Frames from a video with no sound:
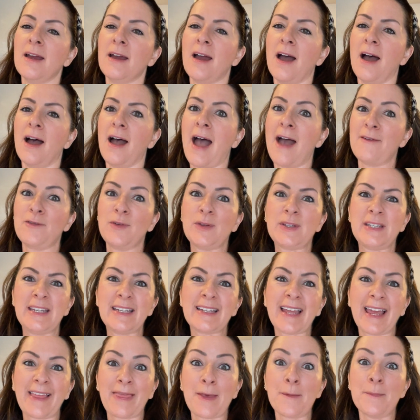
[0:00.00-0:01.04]
Have you seen
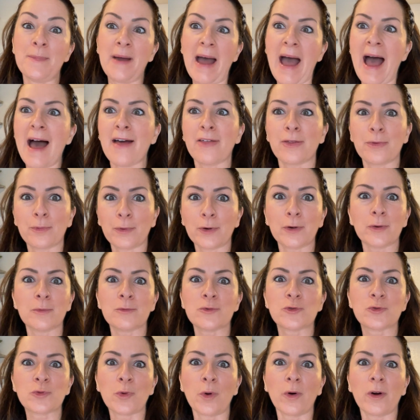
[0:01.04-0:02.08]
like the
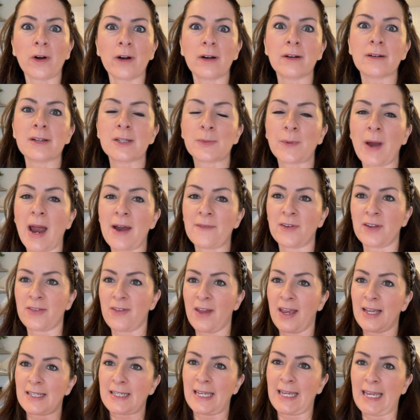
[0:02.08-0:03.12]
bathroom drawers where
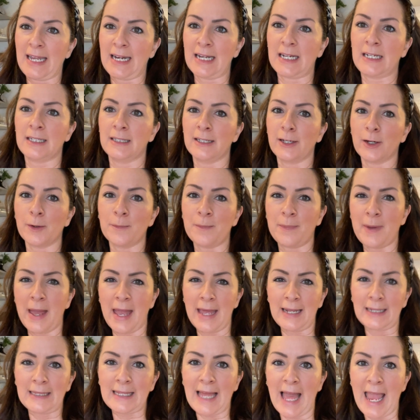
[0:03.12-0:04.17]
everything's like in a clear
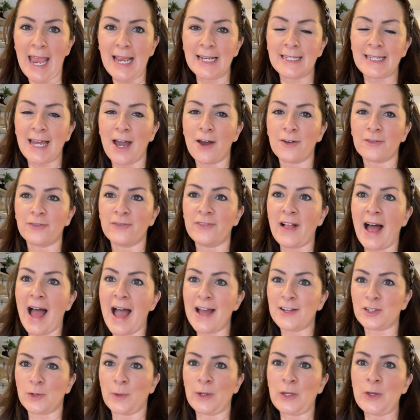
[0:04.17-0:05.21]
bin laying down
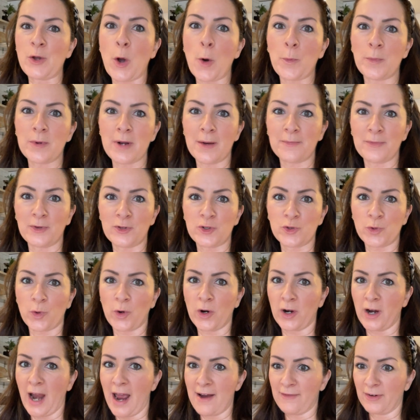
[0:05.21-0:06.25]
flat, so when you open up the
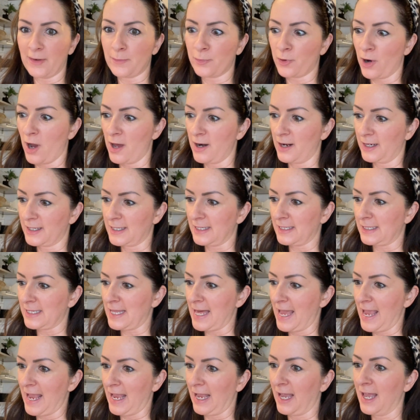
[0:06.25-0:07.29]
drawer every product is
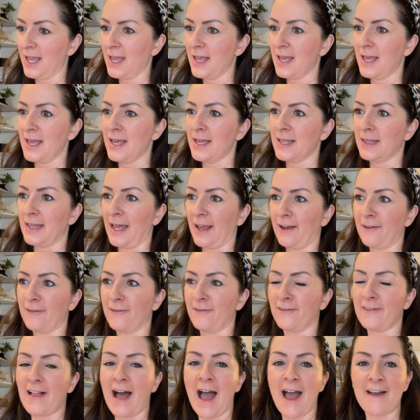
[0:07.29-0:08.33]
laying like
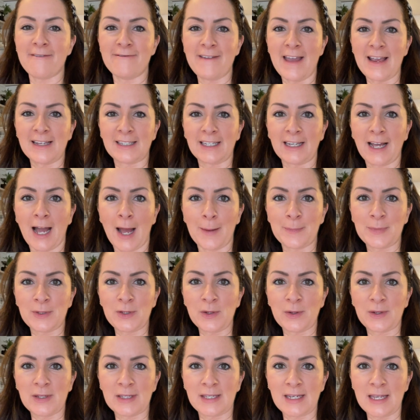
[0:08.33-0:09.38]
flat facing up so
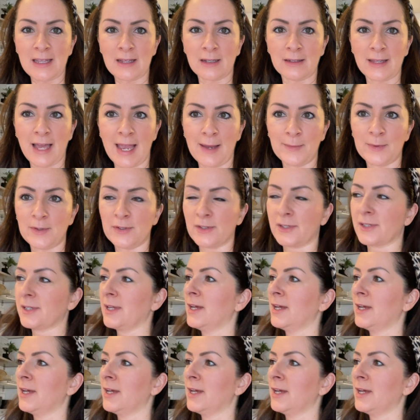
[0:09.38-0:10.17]
you can see the labels?